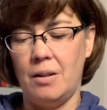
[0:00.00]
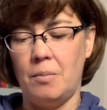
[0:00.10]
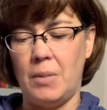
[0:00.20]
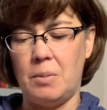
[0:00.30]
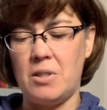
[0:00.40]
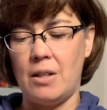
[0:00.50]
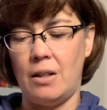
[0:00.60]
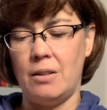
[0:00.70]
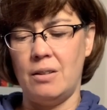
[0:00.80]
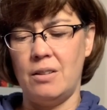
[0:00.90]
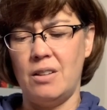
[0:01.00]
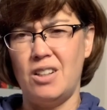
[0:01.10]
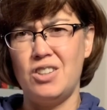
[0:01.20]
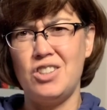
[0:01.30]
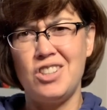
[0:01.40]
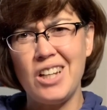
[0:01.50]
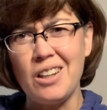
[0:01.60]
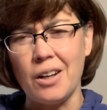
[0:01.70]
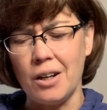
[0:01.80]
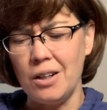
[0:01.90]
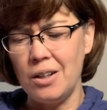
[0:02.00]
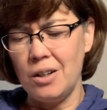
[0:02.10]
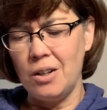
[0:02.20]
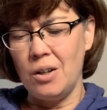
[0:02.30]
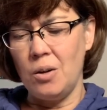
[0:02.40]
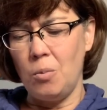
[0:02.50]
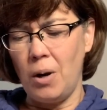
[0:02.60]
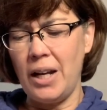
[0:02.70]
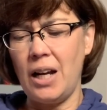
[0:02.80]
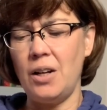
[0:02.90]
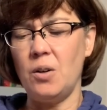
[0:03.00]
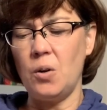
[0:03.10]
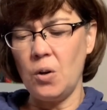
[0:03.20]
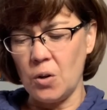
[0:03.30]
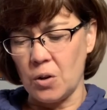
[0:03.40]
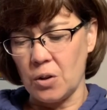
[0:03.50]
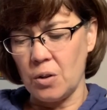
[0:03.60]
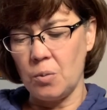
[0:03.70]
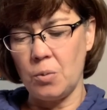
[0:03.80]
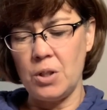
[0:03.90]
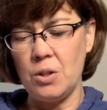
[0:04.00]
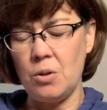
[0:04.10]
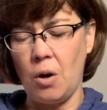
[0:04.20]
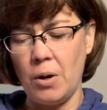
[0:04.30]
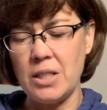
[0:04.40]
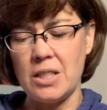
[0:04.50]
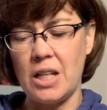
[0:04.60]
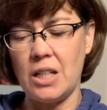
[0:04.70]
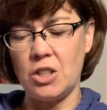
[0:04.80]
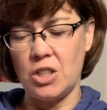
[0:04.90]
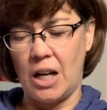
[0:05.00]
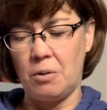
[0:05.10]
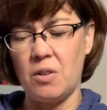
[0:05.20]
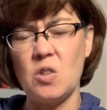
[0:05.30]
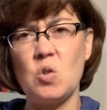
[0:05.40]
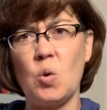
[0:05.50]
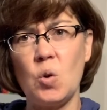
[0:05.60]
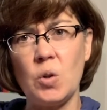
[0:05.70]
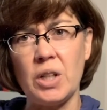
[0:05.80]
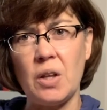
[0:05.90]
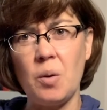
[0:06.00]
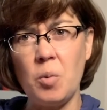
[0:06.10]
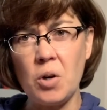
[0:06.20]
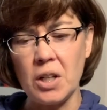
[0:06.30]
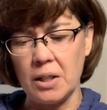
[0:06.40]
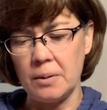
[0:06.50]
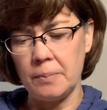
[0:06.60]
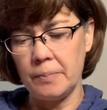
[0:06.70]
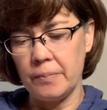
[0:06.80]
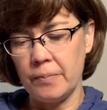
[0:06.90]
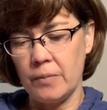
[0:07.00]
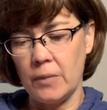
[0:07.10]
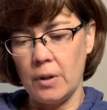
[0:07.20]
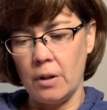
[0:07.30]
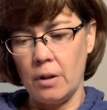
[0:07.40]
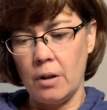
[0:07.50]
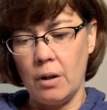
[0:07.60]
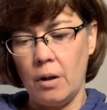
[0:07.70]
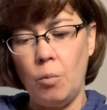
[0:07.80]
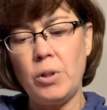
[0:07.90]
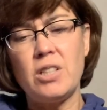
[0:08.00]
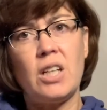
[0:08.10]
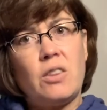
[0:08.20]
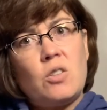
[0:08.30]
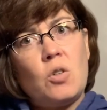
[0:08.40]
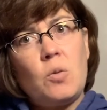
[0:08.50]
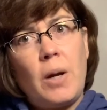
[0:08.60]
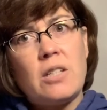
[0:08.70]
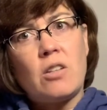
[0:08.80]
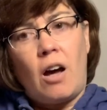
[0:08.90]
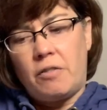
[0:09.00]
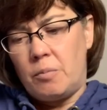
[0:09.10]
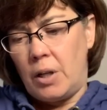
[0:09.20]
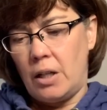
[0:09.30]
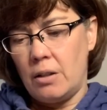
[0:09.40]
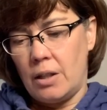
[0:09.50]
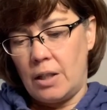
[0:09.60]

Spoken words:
Mom said, Sheila, why on earth were you going to take a shower this early in the morning? Well, to get the toothpaste off of me, I